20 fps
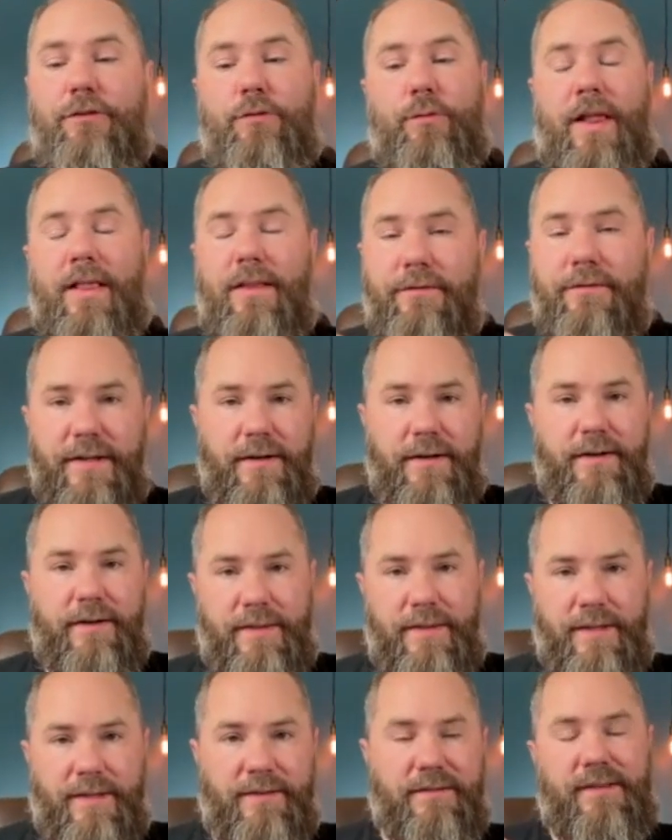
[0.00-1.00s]
relevant
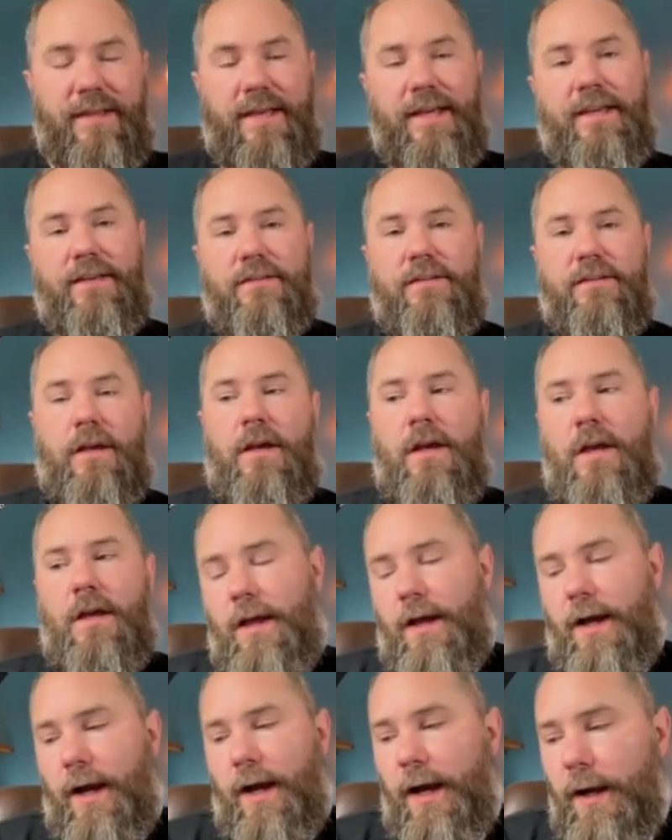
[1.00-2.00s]
these days.
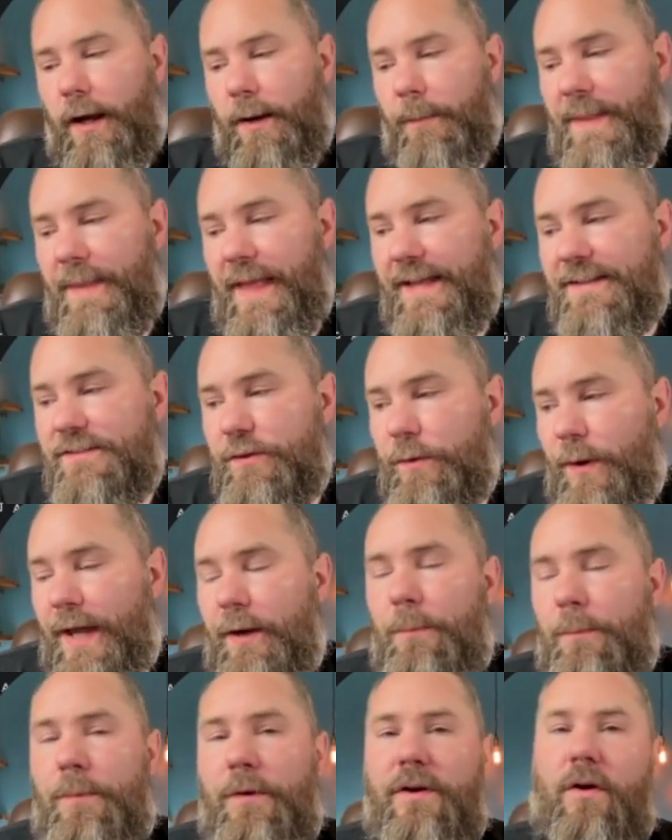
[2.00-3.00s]
And so I
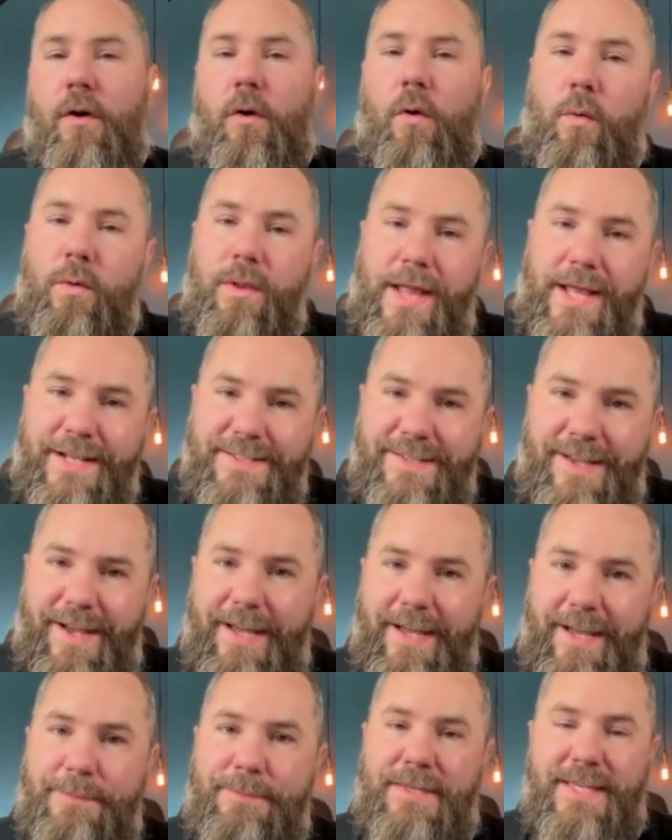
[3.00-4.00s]
don't put a whole lot of
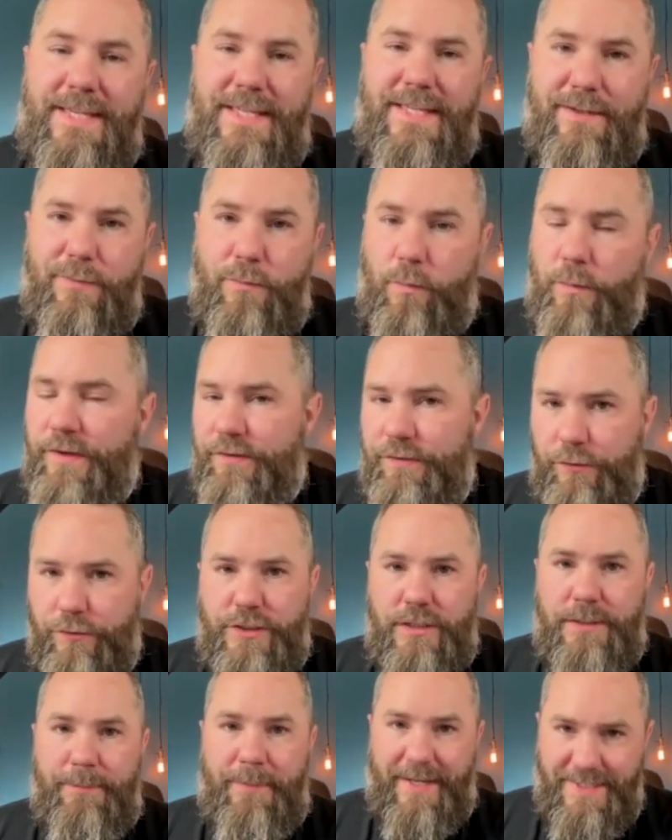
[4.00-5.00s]
time in
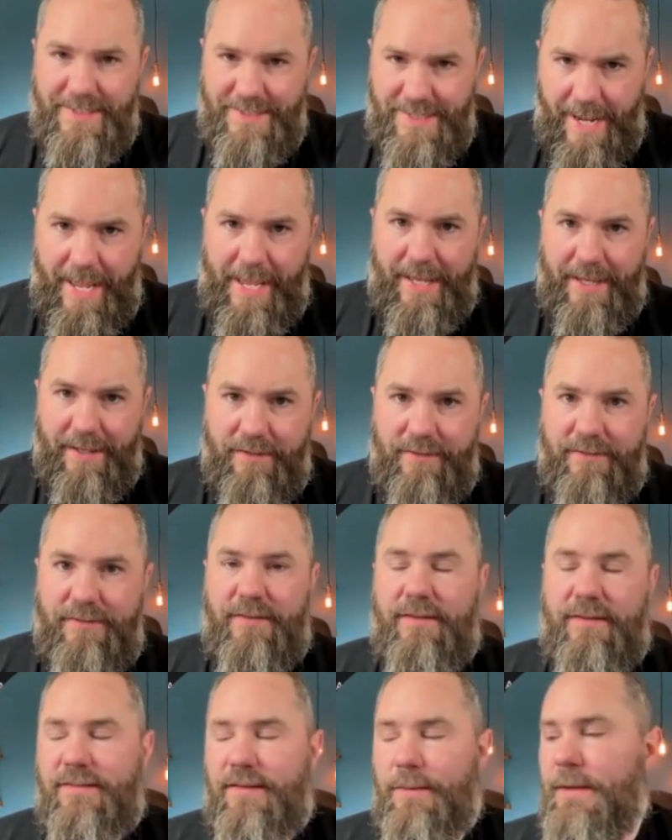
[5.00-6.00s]
researching my tags.
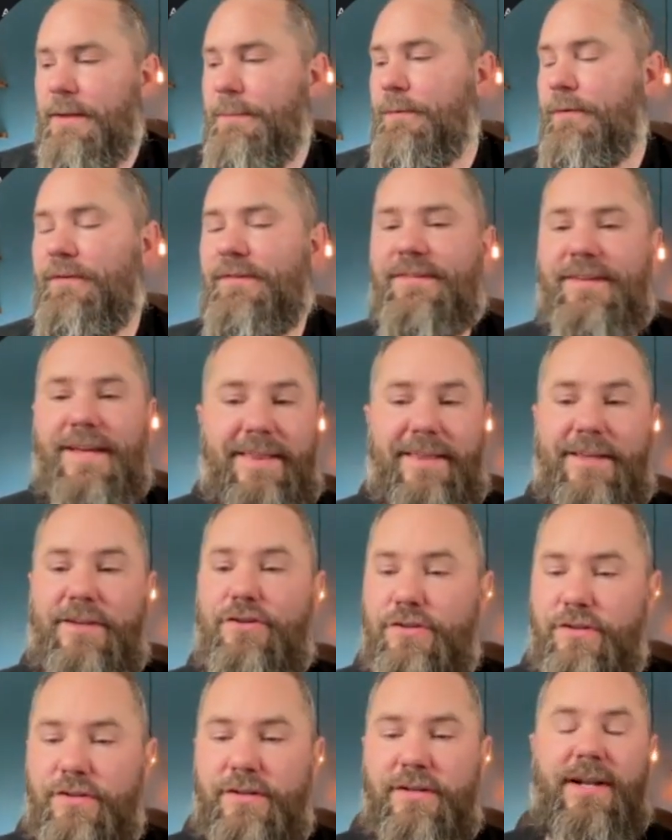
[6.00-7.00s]
Some people say that you
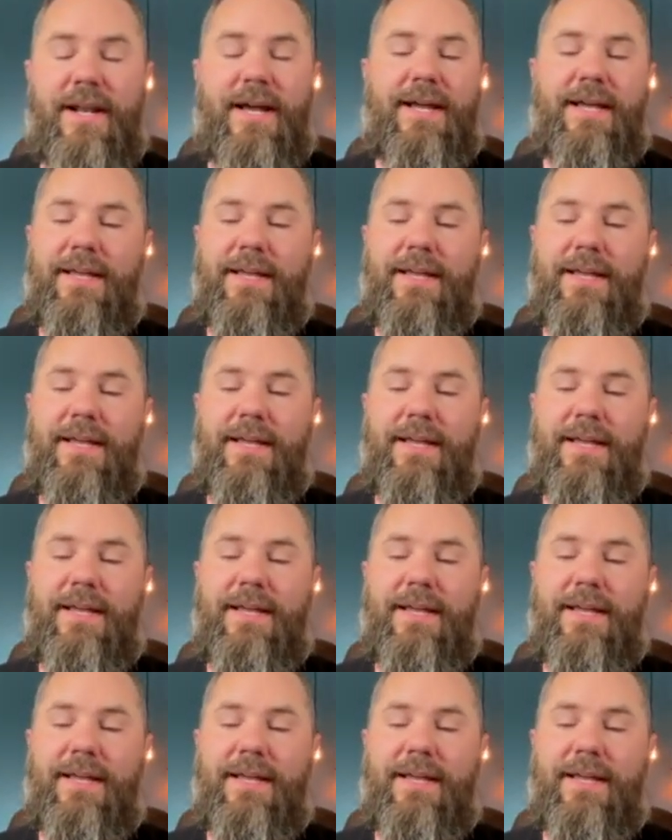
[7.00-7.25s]
should.